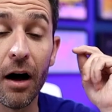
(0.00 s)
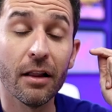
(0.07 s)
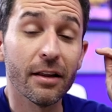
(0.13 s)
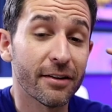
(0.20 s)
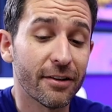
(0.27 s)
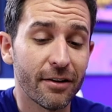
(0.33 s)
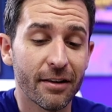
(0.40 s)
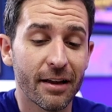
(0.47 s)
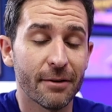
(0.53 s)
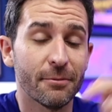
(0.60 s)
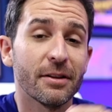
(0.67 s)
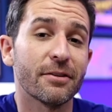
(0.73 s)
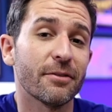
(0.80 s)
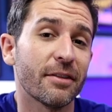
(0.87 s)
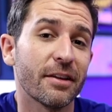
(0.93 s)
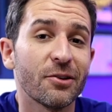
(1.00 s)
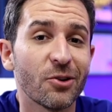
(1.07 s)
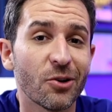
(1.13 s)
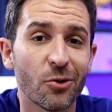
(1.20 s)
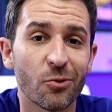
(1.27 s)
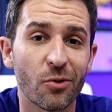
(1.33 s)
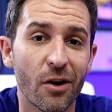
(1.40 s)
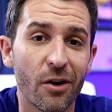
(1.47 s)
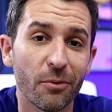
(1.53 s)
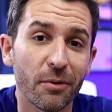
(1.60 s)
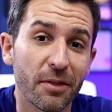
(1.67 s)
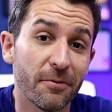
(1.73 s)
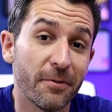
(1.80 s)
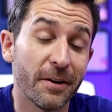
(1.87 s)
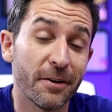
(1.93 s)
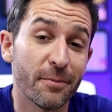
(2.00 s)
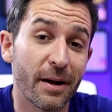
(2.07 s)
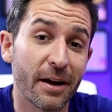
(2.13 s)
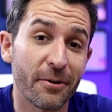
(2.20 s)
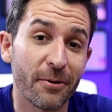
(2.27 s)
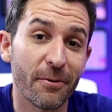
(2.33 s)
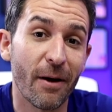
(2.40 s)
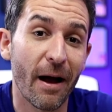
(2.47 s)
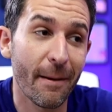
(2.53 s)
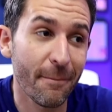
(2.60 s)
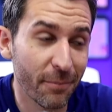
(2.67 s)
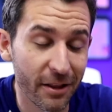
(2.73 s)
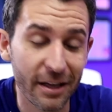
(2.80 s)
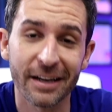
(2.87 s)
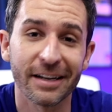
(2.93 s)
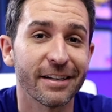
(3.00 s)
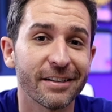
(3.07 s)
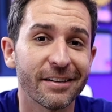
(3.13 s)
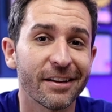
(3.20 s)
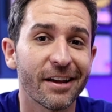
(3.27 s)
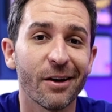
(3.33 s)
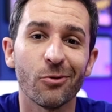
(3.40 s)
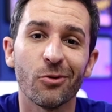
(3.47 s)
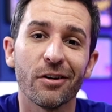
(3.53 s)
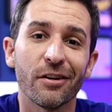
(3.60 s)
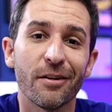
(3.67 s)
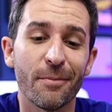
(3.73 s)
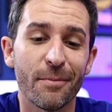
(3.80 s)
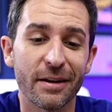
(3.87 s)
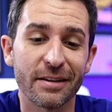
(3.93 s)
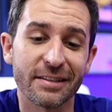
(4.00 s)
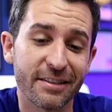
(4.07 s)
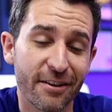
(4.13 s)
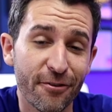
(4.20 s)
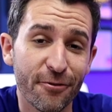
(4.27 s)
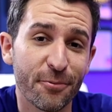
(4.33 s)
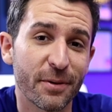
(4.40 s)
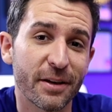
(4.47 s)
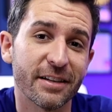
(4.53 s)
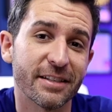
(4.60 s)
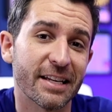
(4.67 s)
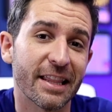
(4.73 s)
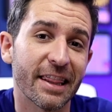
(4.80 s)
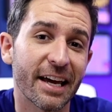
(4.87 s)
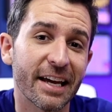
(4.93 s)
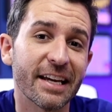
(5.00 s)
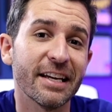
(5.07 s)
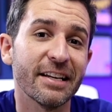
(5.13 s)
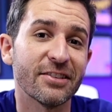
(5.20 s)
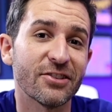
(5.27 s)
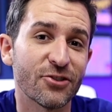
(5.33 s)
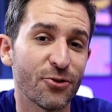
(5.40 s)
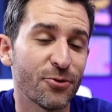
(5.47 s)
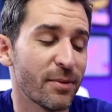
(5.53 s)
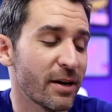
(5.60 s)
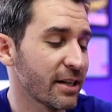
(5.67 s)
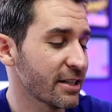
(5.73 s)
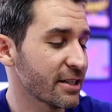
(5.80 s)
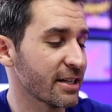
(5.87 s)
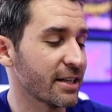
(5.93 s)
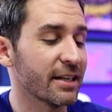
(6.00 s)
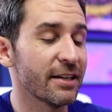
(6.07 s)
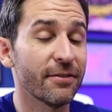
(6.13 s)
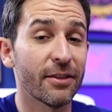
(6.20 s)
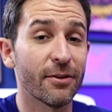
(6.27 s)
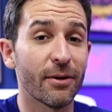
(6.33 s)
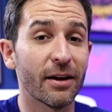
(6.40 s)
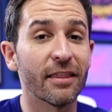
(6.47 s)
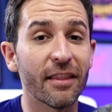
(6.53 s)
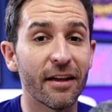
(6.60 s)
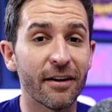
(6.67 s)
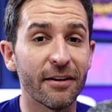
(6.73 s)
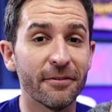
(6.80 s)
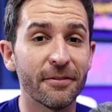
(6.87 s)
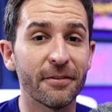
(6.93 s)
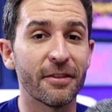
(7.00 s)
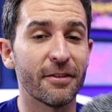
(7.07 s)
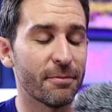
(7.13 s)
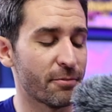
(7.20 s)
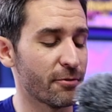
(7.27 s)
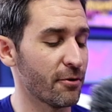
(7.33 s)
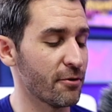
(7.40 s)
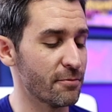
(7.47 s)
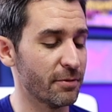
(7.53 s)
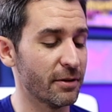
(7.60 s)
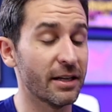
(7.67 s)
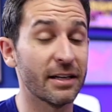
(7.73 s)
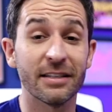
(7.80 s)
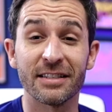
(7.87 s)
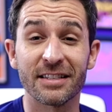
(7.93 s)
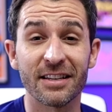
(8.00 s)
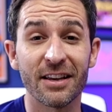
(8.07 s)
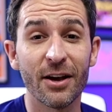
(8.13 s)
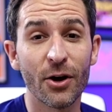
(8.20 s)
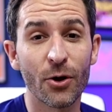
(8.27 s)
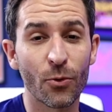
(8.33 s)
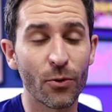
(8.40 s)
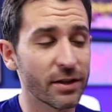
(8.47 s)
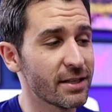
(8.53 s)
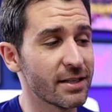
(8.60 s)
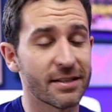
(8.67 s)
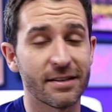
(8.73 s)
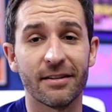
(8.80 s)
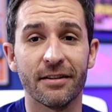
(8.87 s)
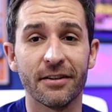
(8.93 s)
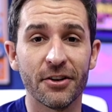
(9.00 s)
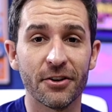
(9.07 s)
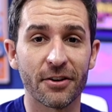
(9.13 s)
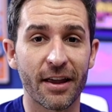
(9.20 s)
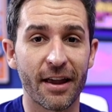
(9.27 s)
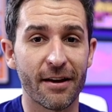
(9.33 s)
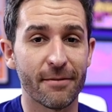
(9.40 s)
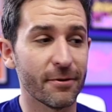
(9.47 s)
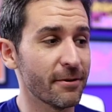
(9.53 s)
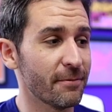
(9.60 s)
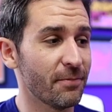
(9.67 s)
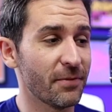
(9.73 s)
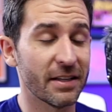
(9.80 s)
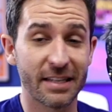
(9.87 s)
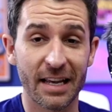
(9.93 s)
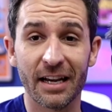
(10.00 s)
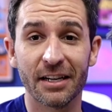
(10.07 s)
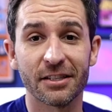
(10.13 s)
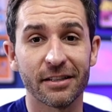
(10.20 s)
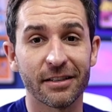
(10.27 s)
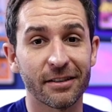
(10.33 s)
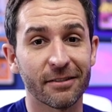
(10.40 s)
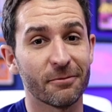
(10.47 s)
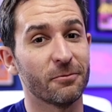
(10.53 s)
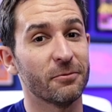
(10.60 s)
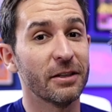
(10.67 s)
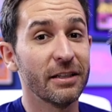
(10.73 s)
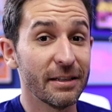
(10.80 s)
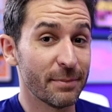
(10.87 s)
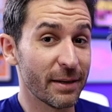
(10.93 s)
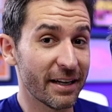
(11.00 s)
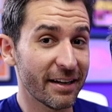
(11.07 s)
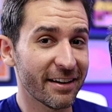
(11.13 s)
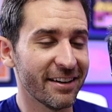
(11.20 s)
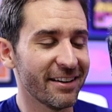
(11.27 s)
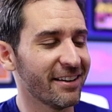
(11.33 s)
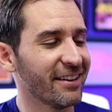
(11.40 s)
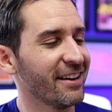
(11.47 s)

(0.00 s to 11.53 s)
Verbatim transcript: All in all, I really don't think you can go wrong with the VideoMicro. I'm planning to get one myself because I like it so much. And even though I love the Pro Plus, once it's on your camera, it's actually really big.